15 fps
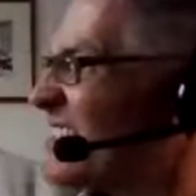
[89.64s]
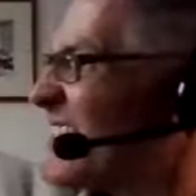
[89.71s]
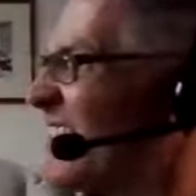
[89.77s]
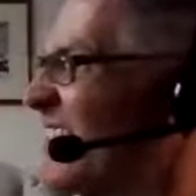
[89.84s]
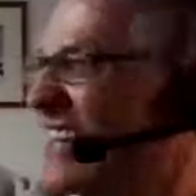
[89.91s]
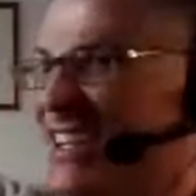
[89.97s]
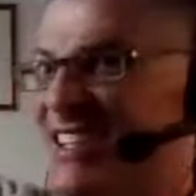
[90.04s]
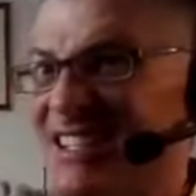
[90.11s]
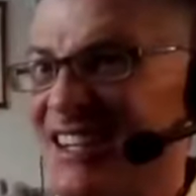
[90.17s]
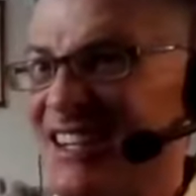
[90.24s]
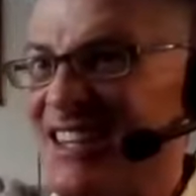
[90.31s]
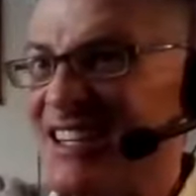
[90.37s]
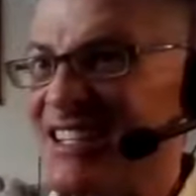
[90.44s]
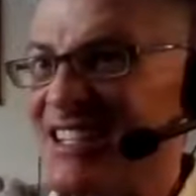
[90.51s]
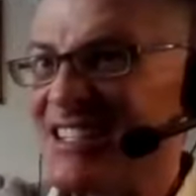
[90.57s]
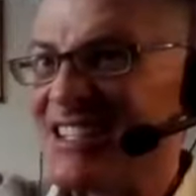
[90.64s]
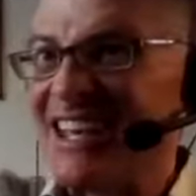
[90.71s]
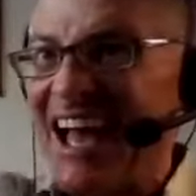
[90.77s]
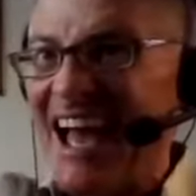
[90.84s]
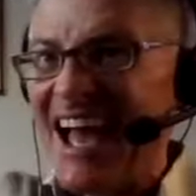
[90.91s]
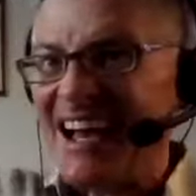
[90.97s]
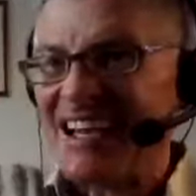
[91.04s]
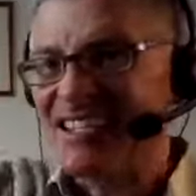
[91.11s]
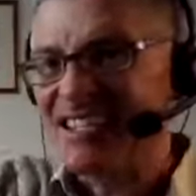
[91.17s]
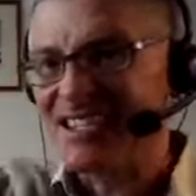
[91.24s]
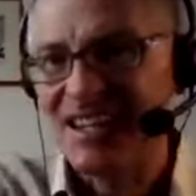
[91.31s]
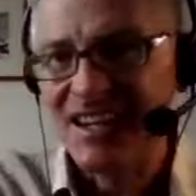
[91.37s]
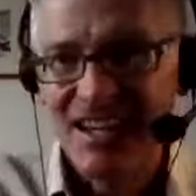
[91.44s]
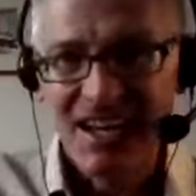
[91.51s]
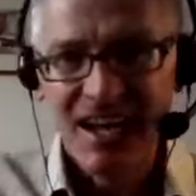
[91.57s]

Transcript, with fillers: see this. This is the S,